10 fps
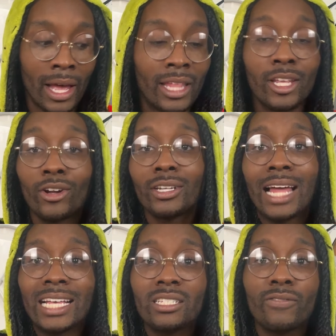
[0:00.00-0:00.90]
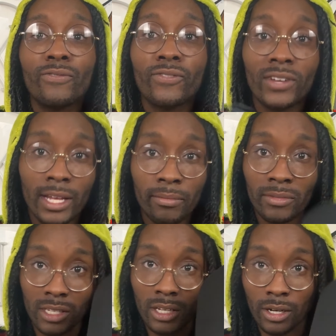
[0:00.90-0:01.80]
They're less
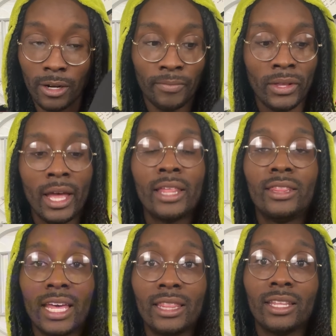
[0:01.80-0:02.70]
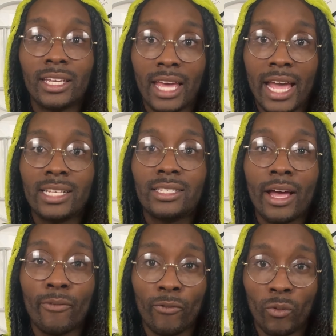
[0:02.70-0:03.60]
flimsier than the case
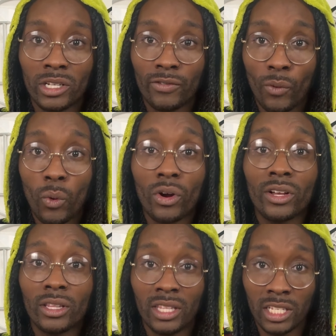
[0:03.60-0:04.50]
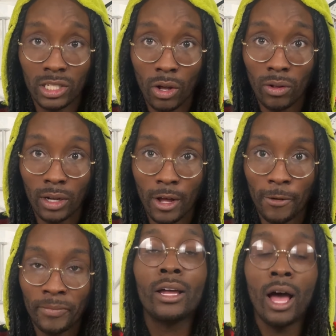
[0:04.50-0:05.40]
that was for the
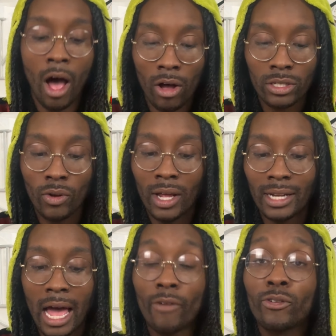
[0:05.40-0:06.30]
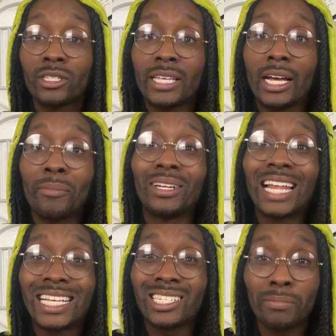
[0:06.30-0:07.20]
Solo. Also allow for take up
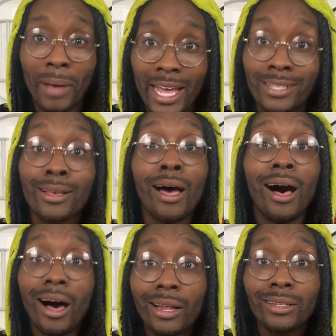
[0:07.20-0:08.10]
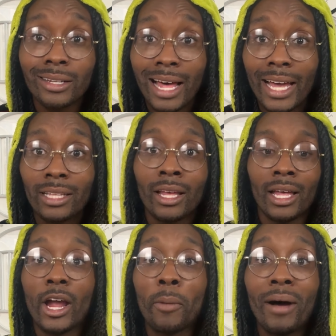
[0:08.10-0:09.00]
less space, unlike
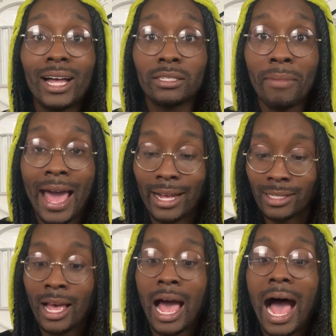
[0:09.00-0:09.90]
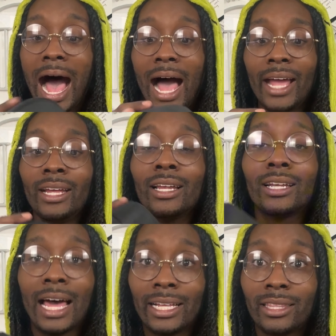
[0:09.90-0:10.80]
AirPods Max. I
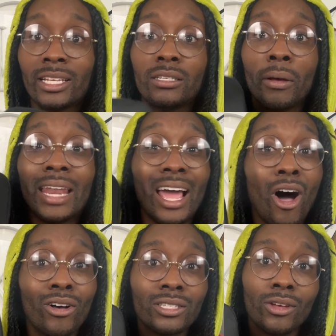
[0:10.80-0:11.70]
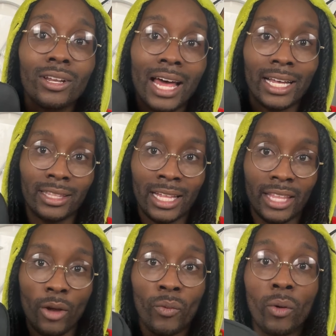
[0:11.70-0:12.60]
like this, and I also like that
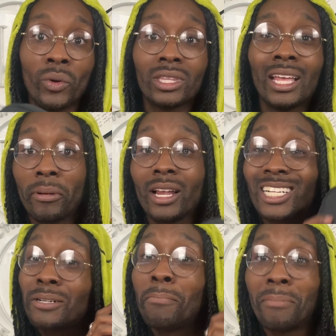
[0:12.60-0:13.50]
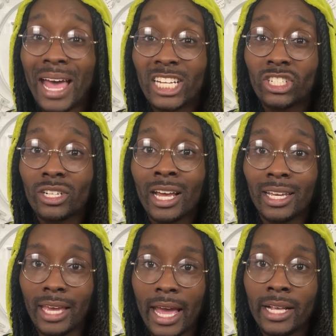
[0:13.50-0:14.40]
they went with plush meshed
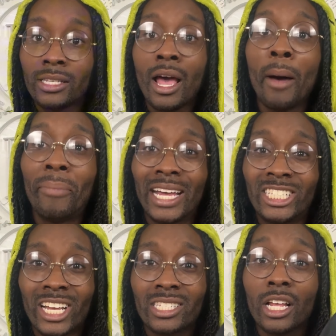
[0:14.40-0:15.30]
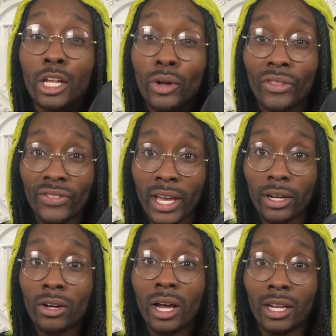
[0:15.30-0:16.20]
case, but it's just a little
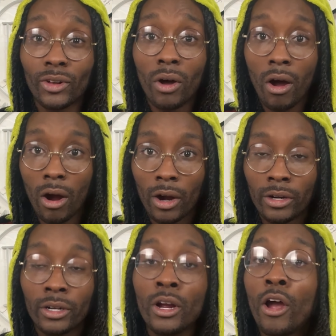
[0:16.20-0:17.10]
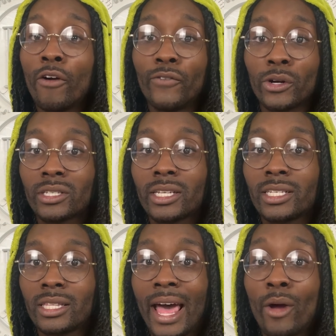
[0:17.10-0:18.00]
thicker, a little harder, versus
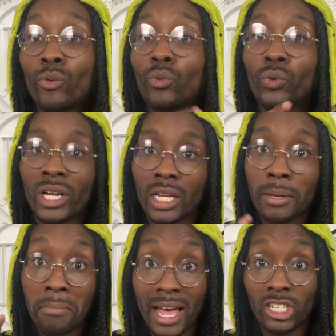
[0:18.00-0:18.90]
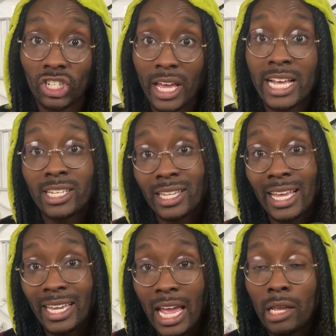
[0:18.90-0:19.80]
that really meshed case that they
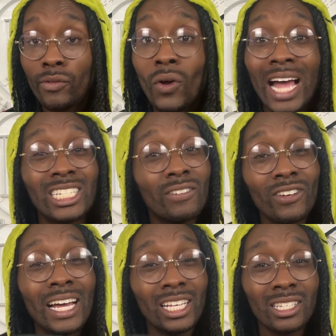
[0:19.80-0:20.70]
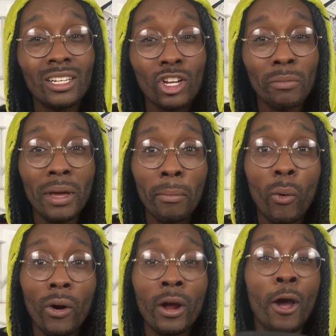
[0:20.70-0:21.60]
gave you. I just feel like it's a little bit
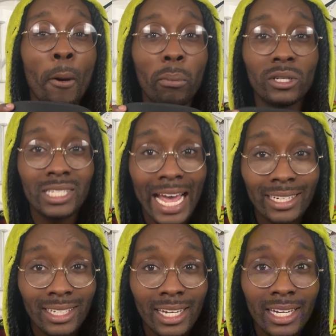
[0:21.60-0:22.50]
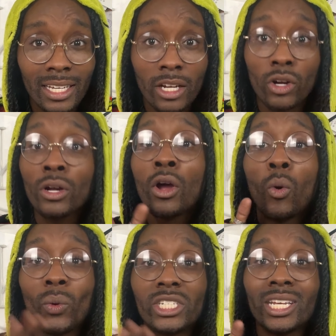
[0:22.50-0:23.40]
more protected in here,
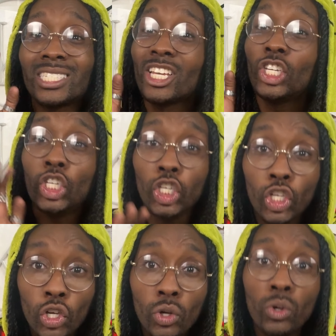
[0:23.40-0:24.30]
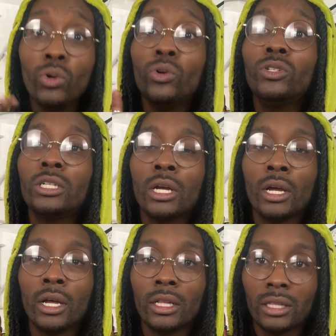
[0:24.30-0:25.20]
which is a huge
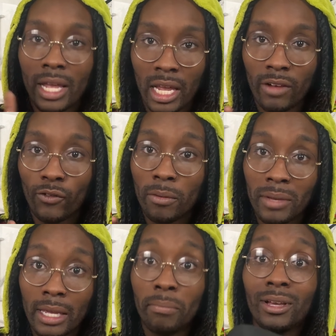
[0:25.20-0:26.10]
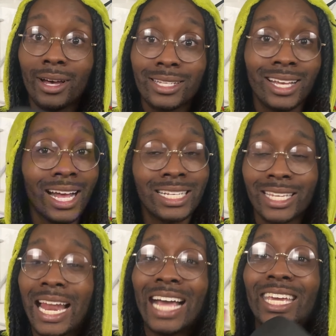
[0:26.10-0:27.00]
thing for me because, like I
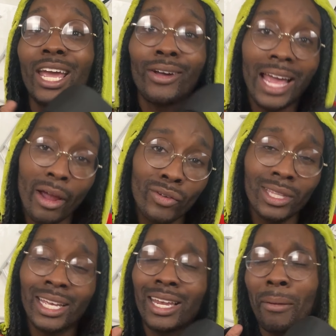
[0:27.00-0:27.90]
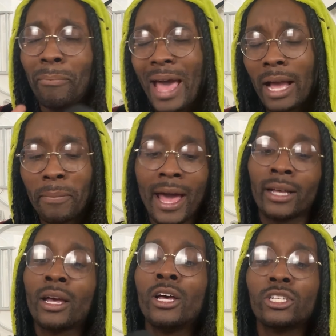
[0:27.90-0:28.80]
said, I carry everything in a backpack,
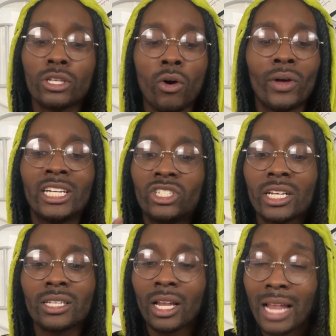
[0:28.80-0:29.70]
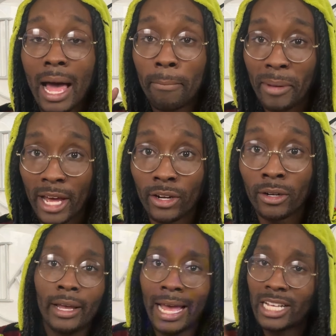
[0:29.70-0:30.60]
so it's just a lot better.
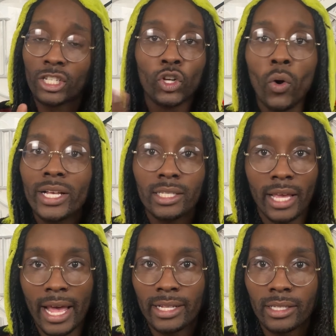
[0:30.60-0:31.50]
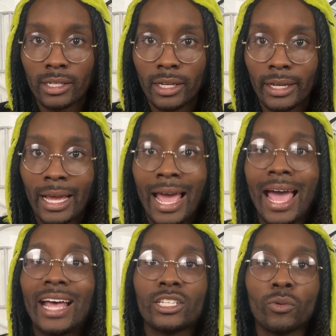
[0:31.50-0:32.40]
It has noise canceling
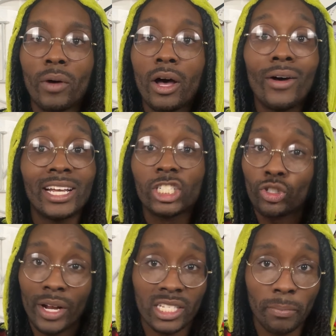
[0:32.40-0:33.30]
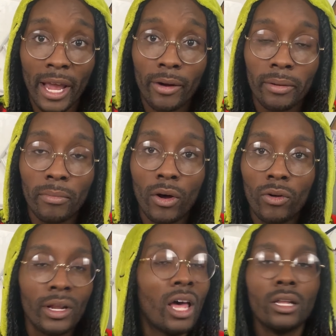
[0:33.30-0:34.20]
as well as transparent
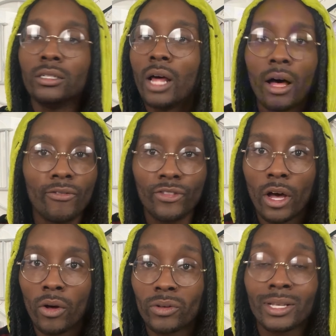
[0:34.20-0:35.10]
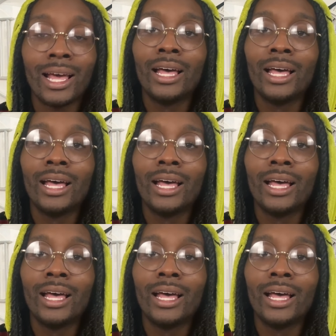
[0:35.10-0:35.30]
mode. Love those.